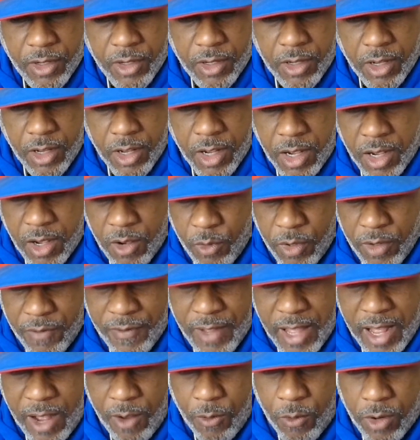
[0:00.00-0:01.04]
Uh, we've
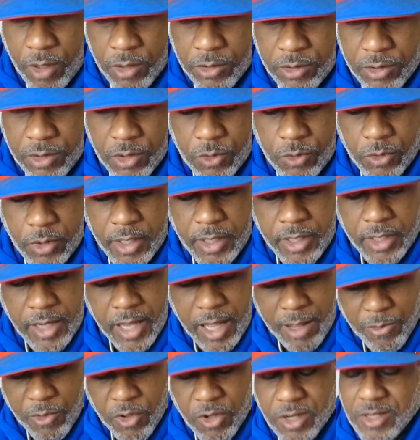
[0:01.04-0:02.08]
got work to do. And
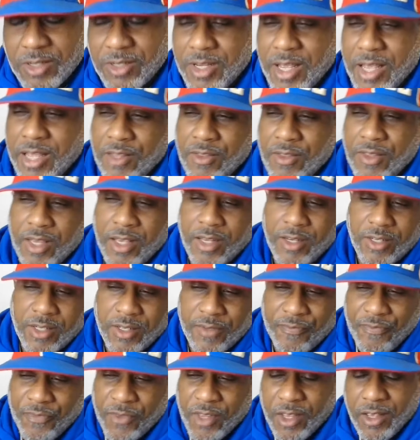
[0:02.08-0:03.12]
I'm going to say this
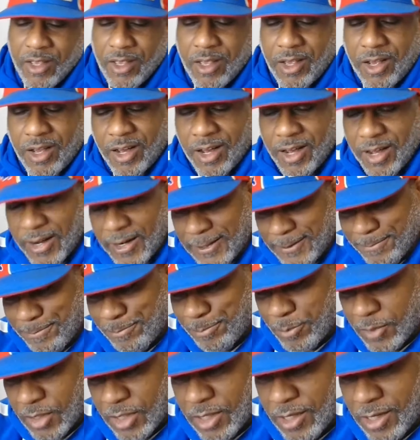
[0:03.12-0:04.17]
uh,
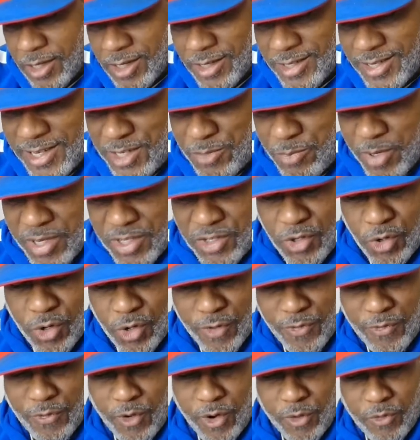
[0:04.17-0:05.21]
because it's been sort
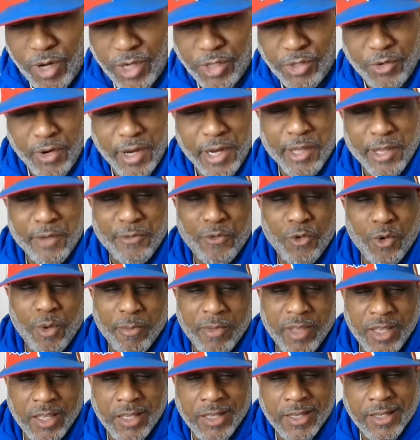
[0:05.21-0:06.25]
of fr frustrating for
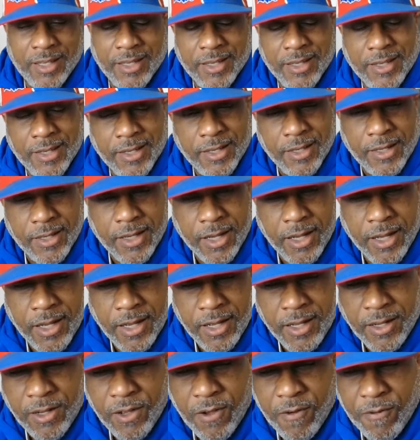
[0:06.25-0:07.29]
me
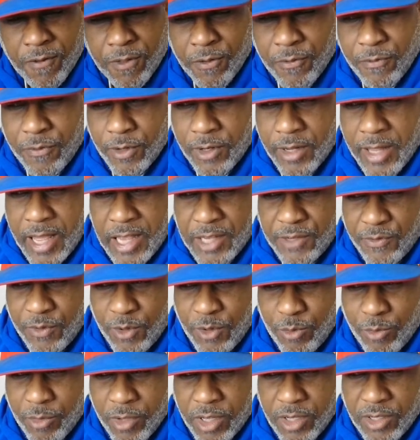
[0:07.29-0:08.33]
uh, over the f last few
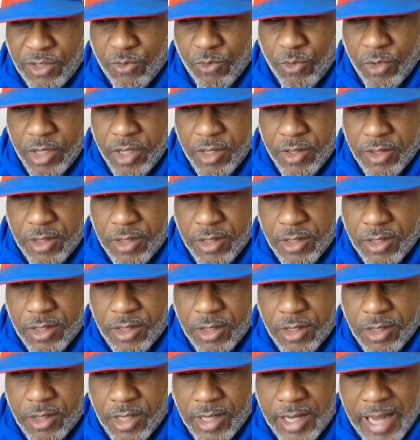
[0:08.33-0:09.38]
months with
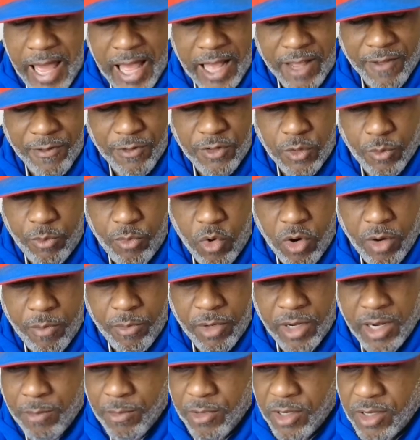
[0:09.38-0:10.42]
the lack of support.
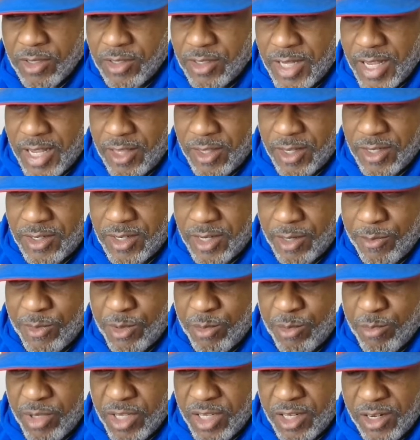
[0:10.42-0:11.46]
But I'm going to say this, and I'm
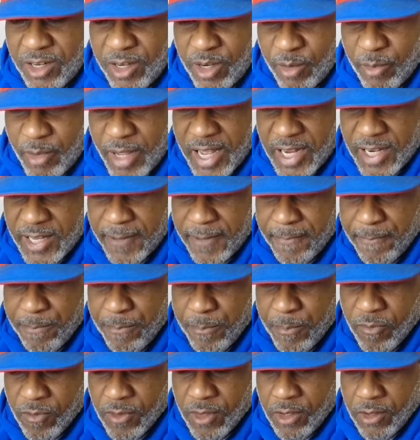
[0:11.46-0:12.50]
going to be clear about it.
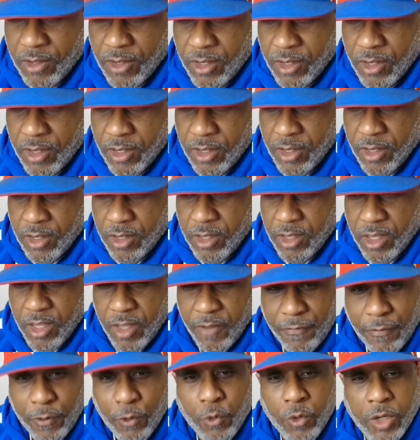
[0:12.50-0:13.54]

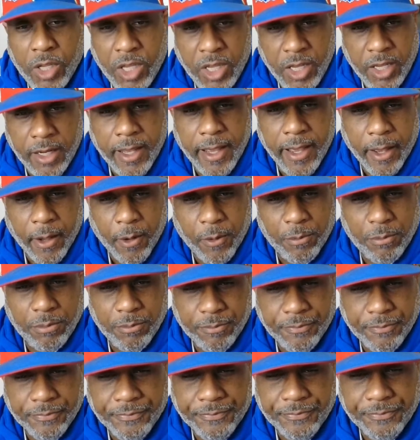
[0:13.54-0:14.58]
If you need help,
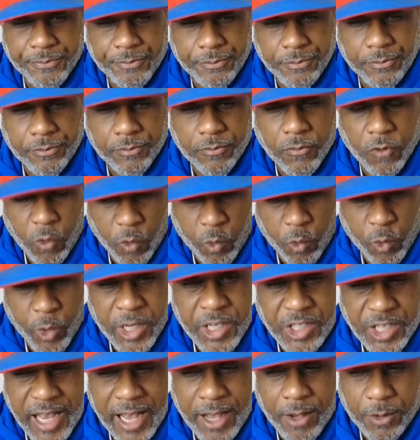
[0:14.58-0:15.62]

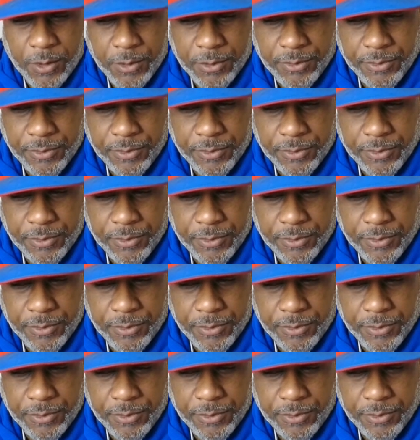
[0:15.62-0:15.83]
reach out.